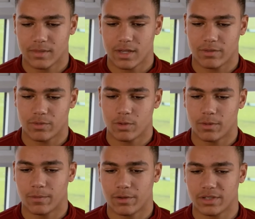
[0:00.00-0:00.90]
Yeah, I
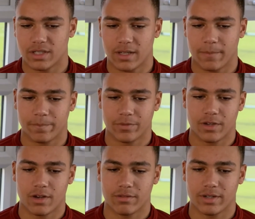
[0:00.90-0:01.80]
thought obviously
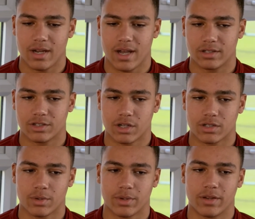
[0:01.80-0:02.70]
you can't really like chuck
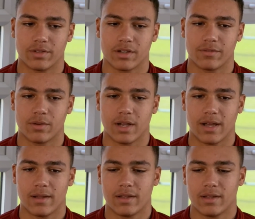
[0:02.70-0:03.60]
someone in, so I feel
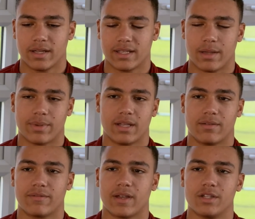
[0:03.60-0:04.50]
like in that
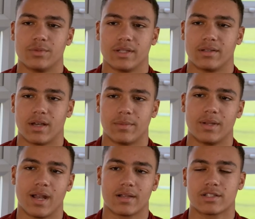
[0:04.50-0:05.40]
beginning phase when I'd
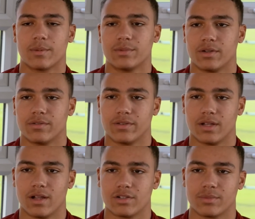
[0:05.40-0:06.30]
be like subbed on for
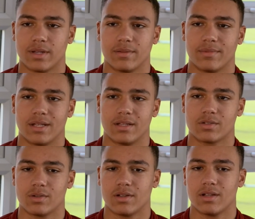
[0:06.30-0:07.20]
the last remaining
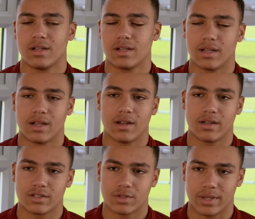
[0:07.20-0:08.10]
minutes or like the
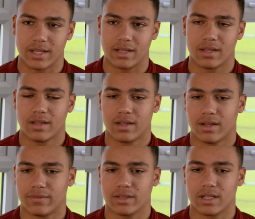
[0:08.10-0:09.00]
last 20,
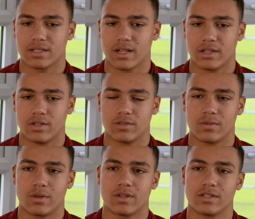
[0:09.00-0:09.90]
I think that's like
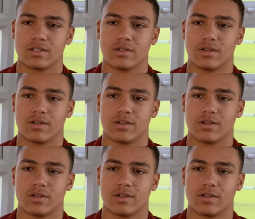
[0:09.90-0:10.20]
useful because it's